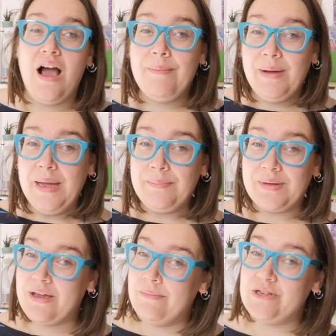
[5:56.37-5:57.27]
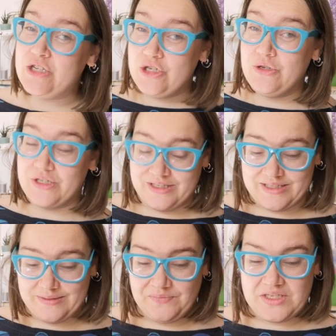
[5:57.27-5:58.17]
I might become a
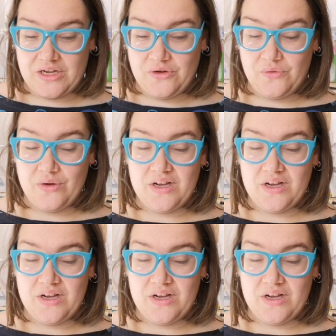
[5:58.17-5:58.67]
student. So